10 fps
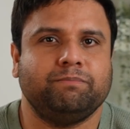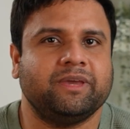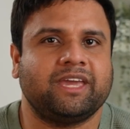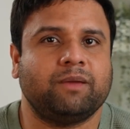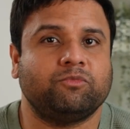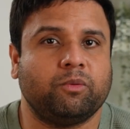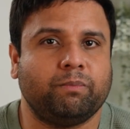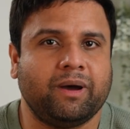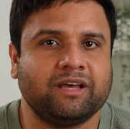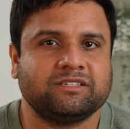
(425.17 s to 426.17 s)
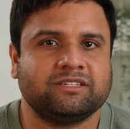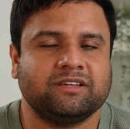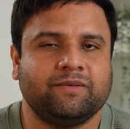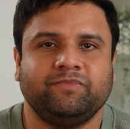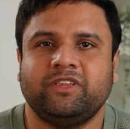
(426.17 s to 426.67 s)
became robust,
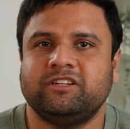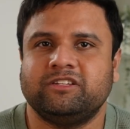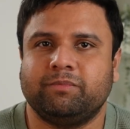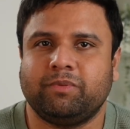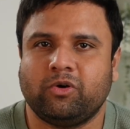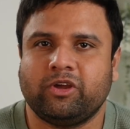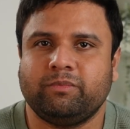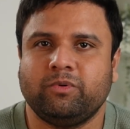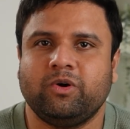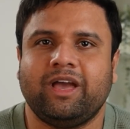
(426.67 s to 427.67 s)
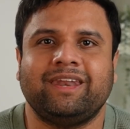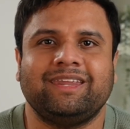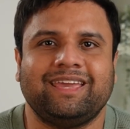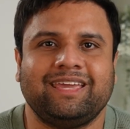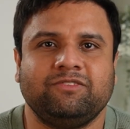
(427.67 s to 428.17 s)
deployable, and
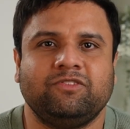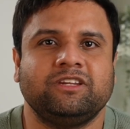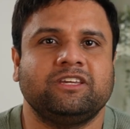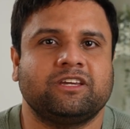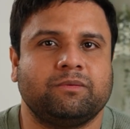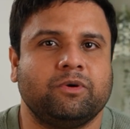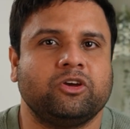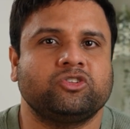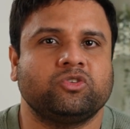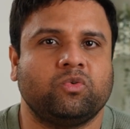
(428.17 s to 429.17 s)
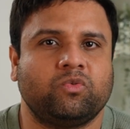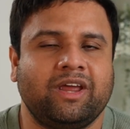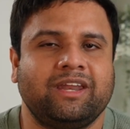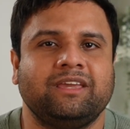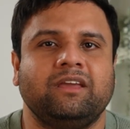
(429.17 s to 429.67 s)
even
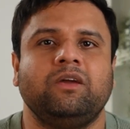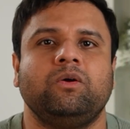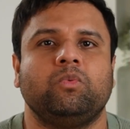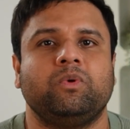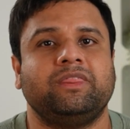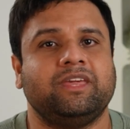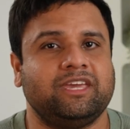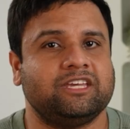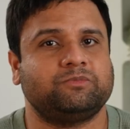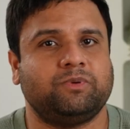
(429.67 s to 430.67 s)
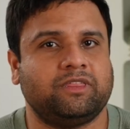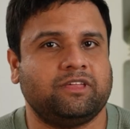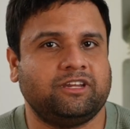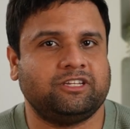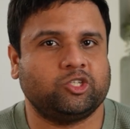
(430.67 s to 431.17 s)
commercial-ready with the E S P
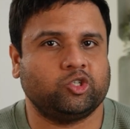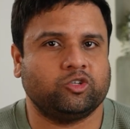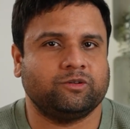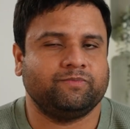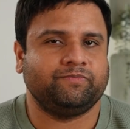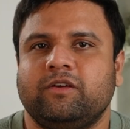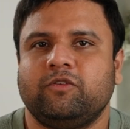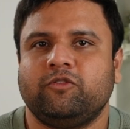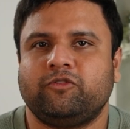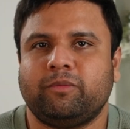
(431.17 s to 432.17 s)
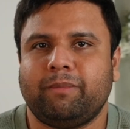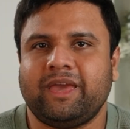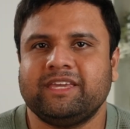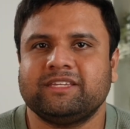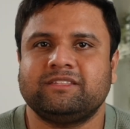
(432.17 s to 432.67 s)
thirty-two. For
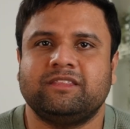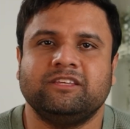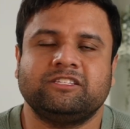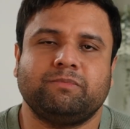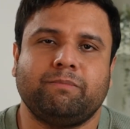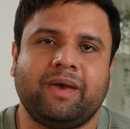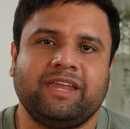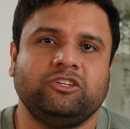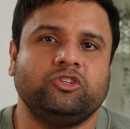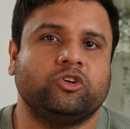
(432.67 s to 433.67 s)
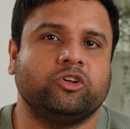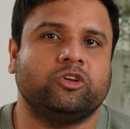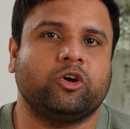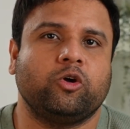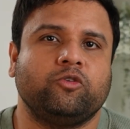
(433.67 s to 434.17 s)
makers, this meant you
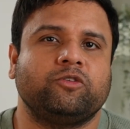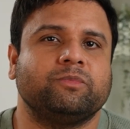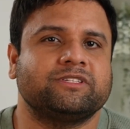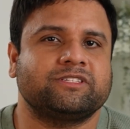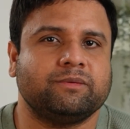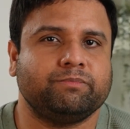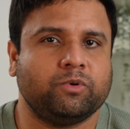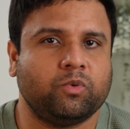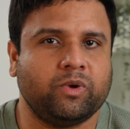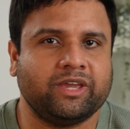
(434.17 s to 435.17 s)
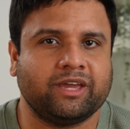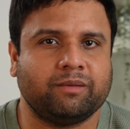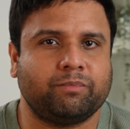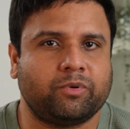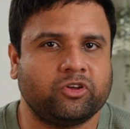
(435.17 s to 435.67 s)
could go from a simple
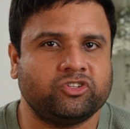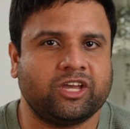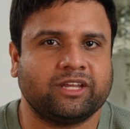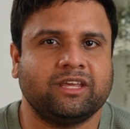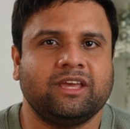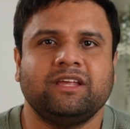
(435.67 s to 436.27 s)
weekend project